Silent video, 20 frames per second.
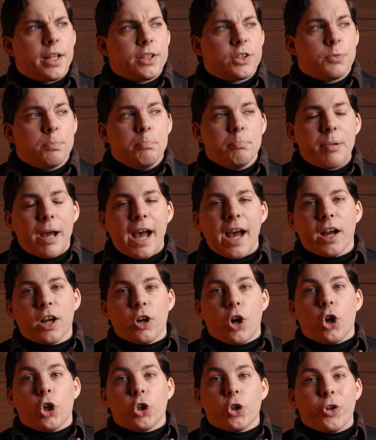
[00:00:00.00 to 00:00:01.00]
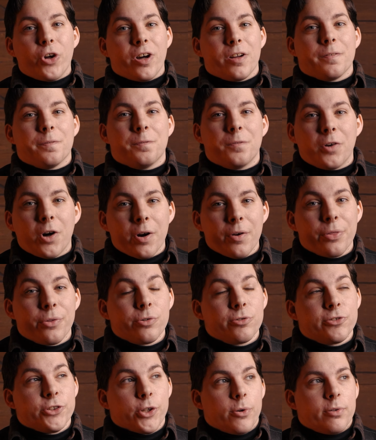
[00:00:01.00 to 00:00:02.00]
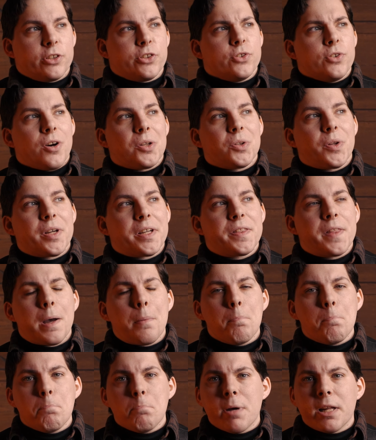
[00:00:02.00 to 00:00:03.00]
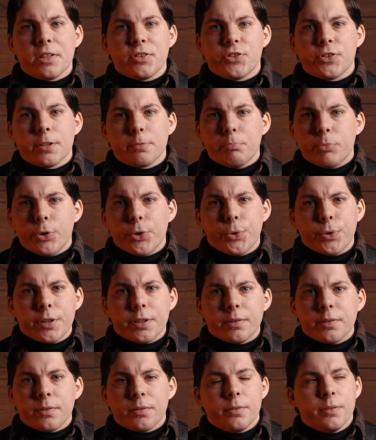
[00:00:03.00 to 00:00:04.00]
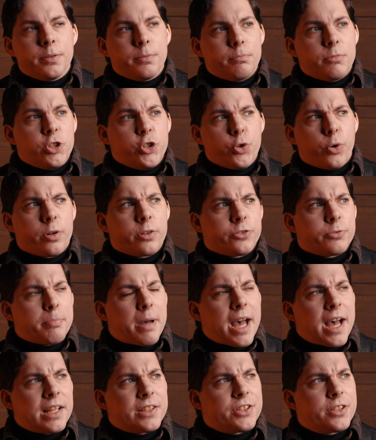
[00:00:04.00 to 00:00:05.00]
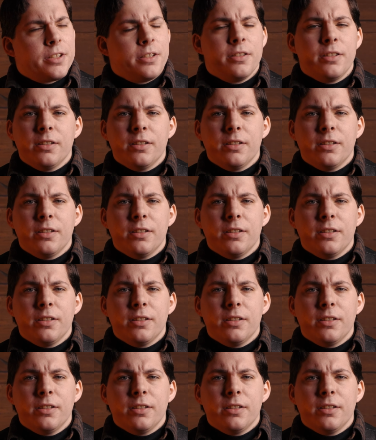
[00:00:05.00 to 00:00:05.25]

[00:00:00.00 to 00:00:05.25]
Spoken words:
It's back a lot farther, so it's not like that menacing moon in Majora's Mask.